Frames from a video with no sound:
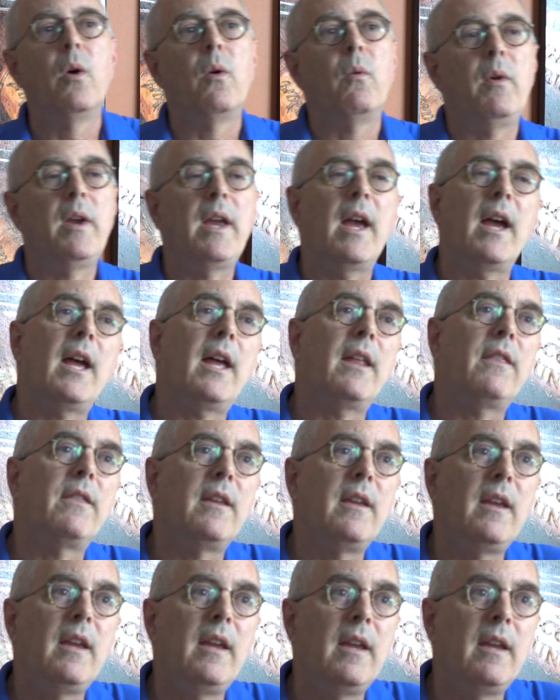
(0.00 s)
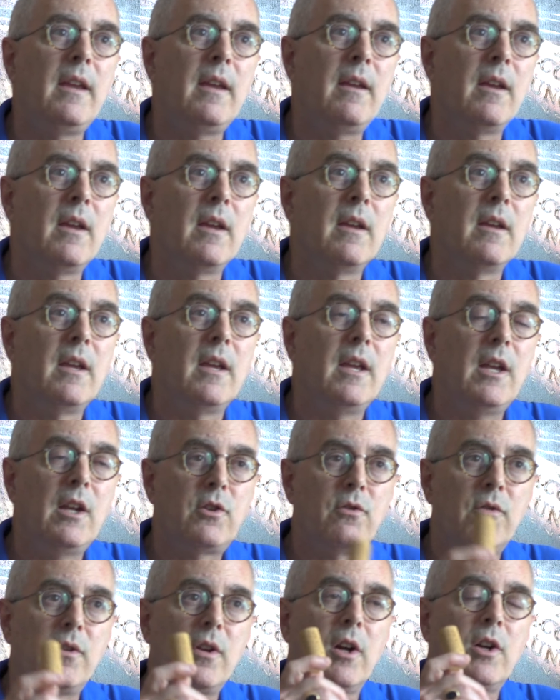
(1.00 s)
we had the
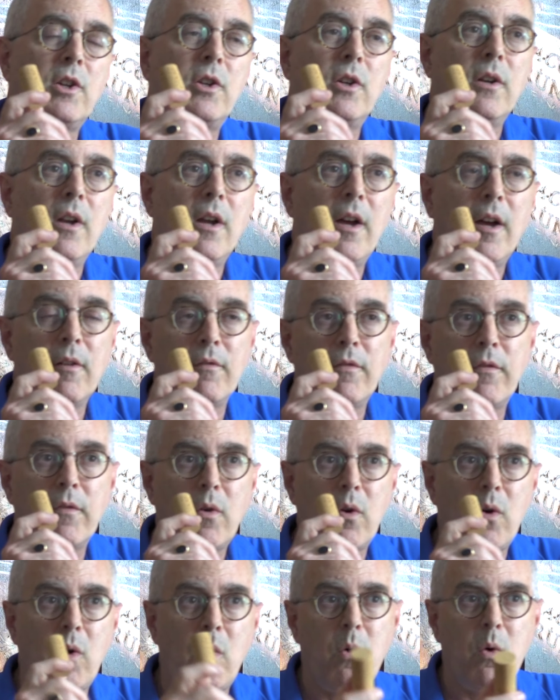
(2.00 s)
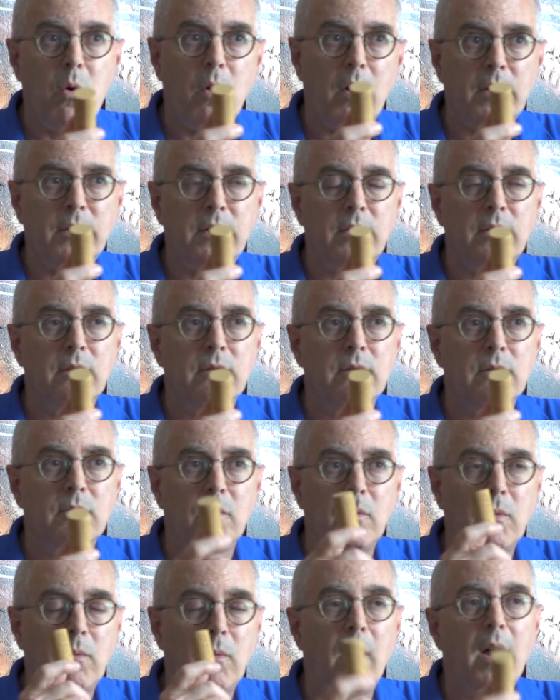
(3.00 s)
introduction of corked
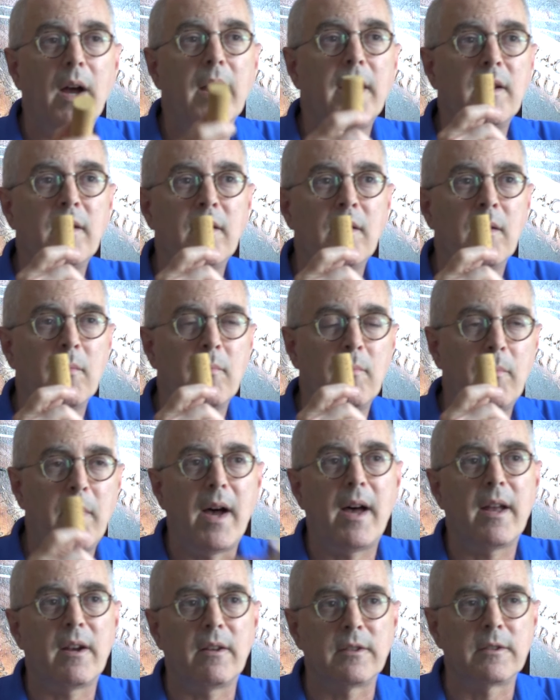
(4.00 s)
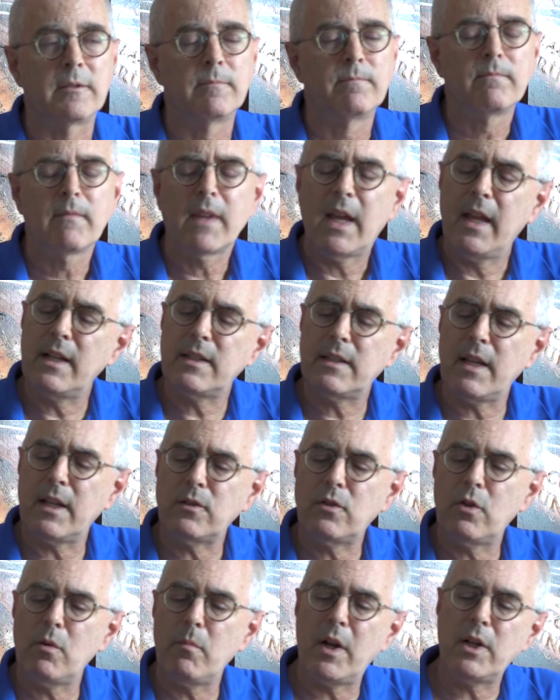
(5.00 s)
wine bottles. And it's
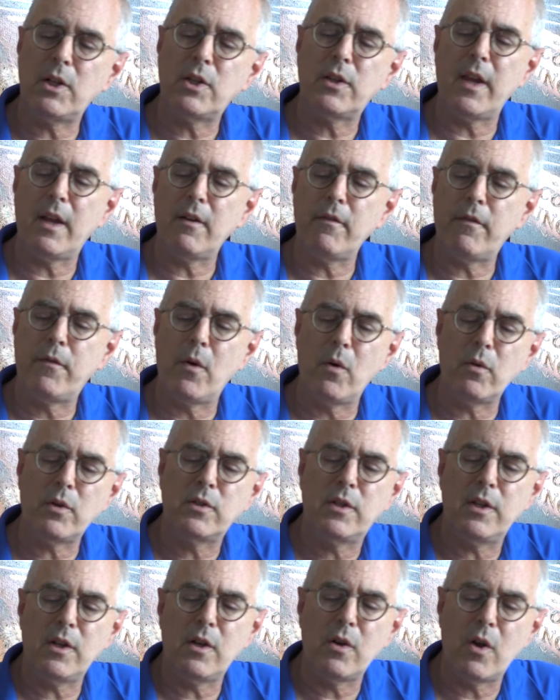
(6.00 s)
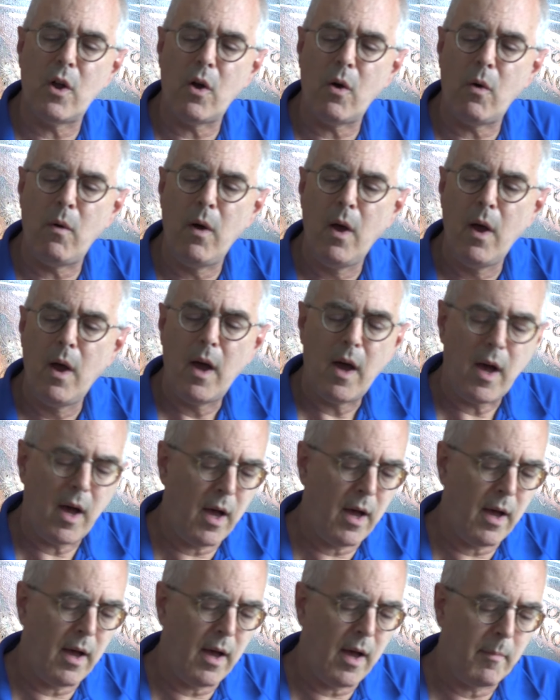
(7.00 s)
not so much that folks didn't know
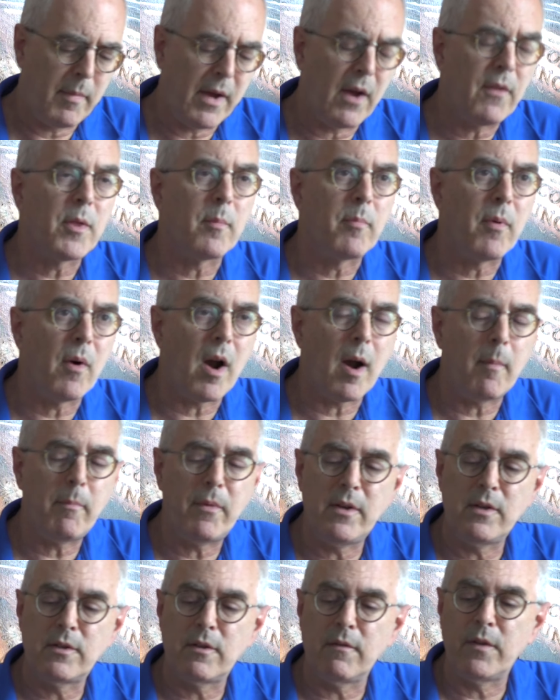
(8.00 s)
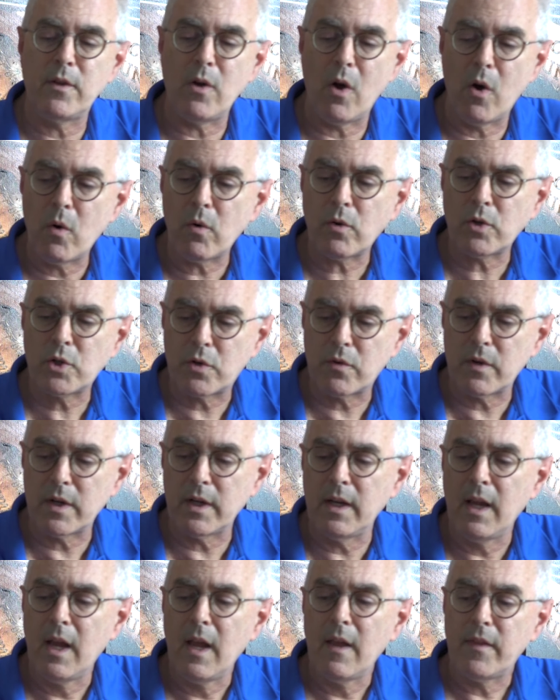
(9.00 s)
about the properties of the oak
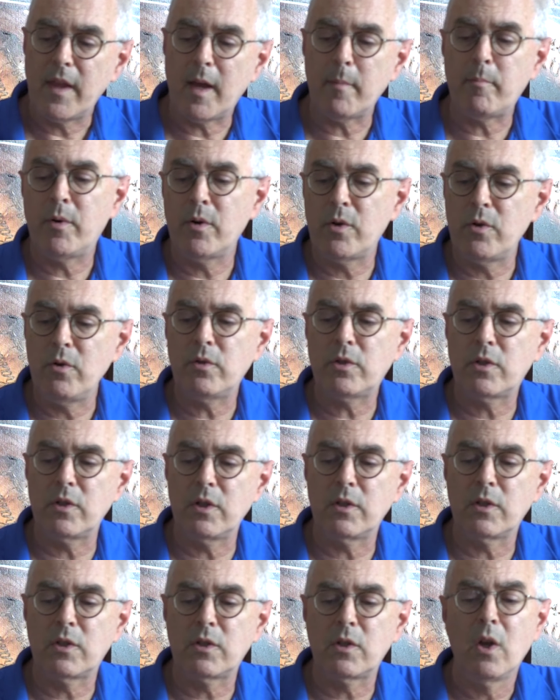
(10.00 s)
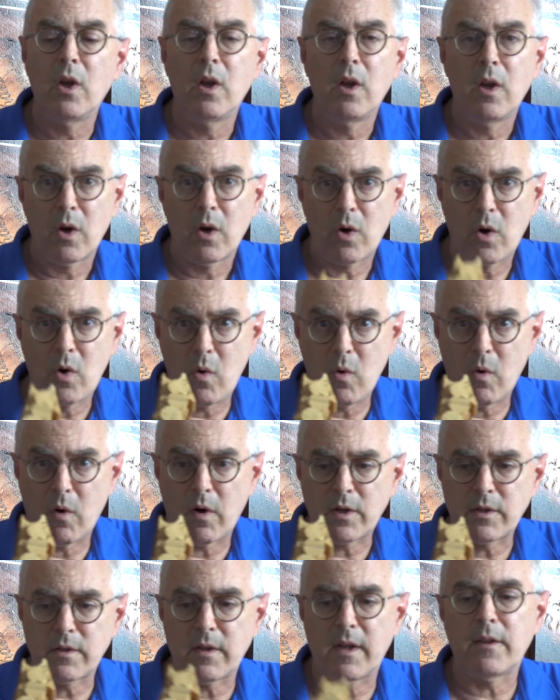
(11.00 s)
tree that produces
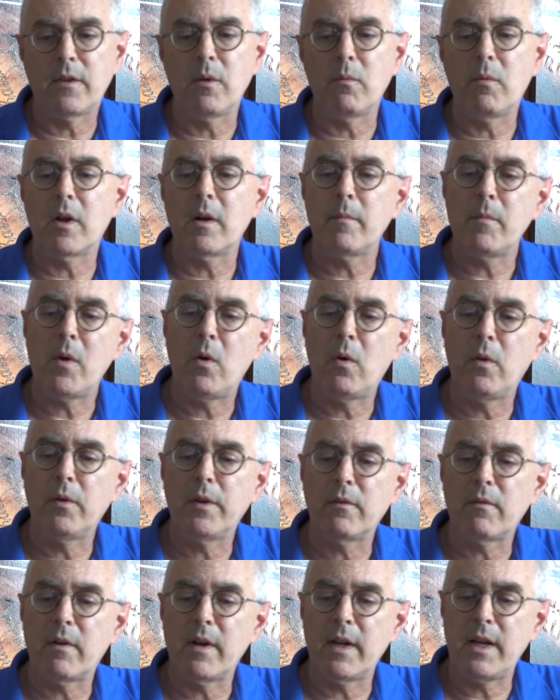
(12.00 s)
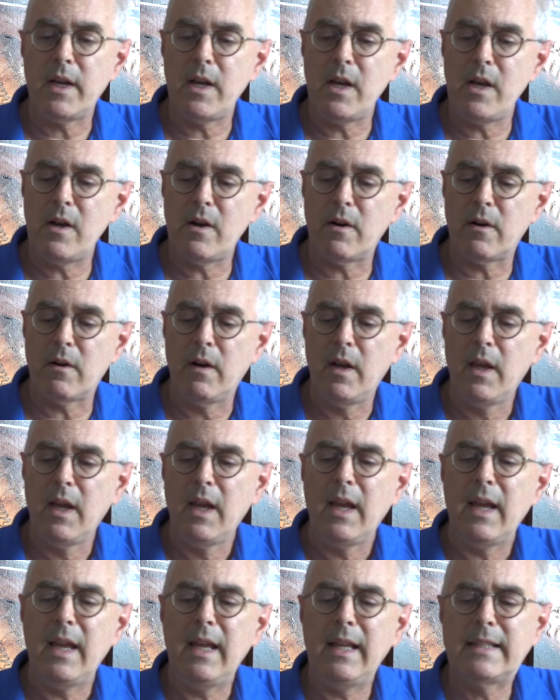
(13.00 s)
corks like the one I'm holding right here.
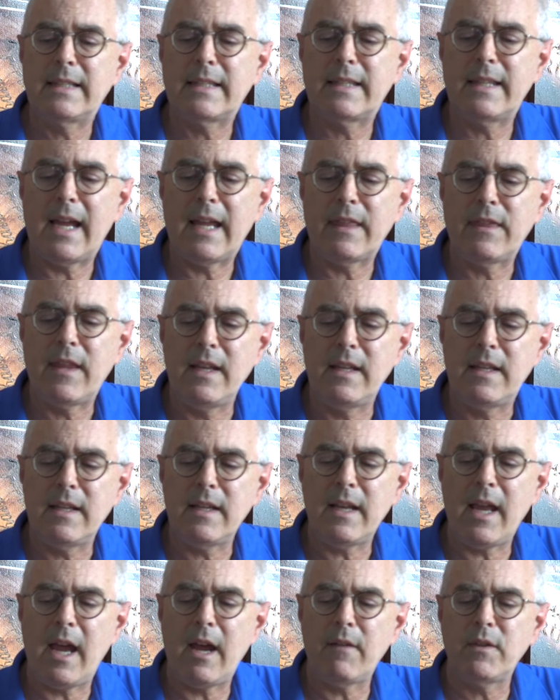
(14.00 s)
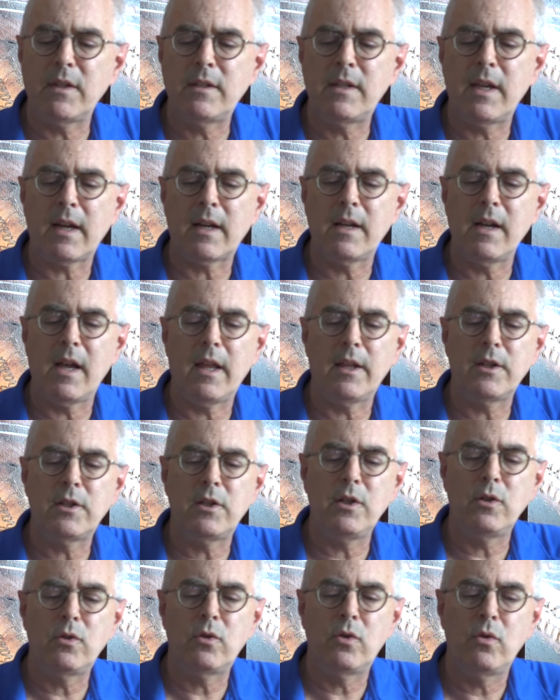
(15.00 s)
It's that they didn't have the
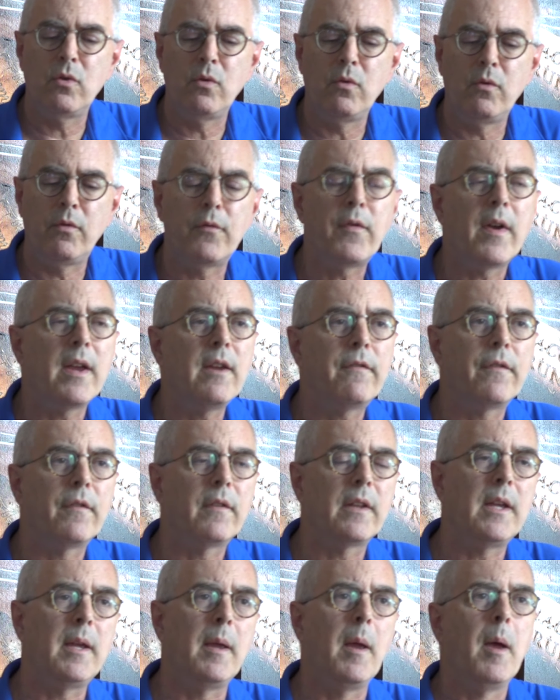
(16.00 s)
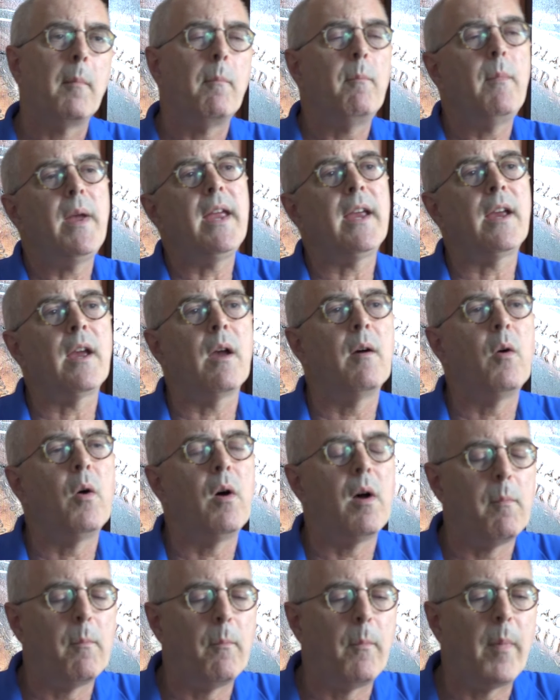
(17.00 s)
technology to faithfully make
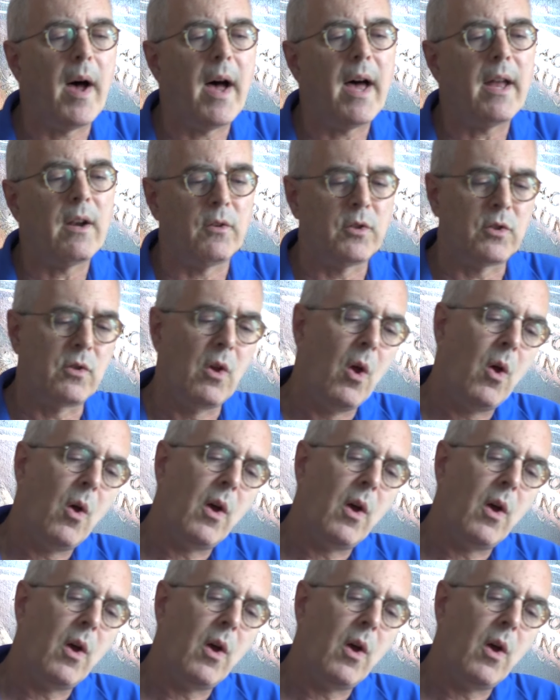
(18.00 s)
bottles